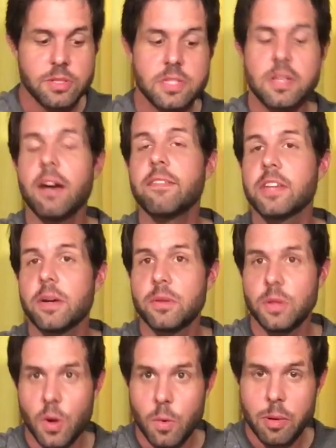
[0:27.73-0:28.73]
Savio
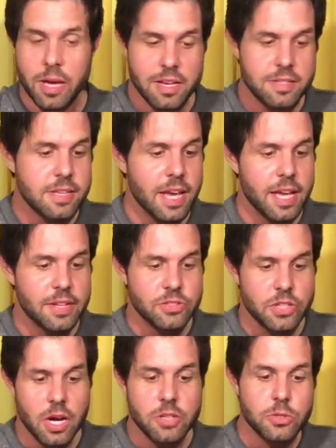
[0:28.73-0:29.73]
Lopez, and
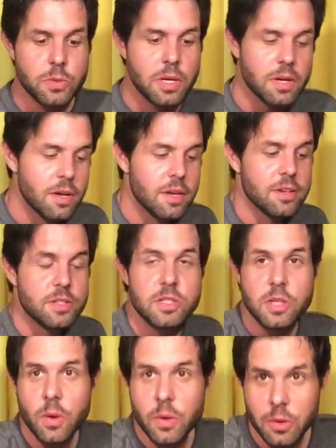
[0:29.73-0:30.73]
Joshua
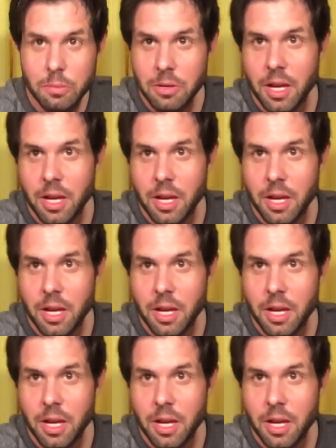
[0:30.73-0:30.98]
Slocum.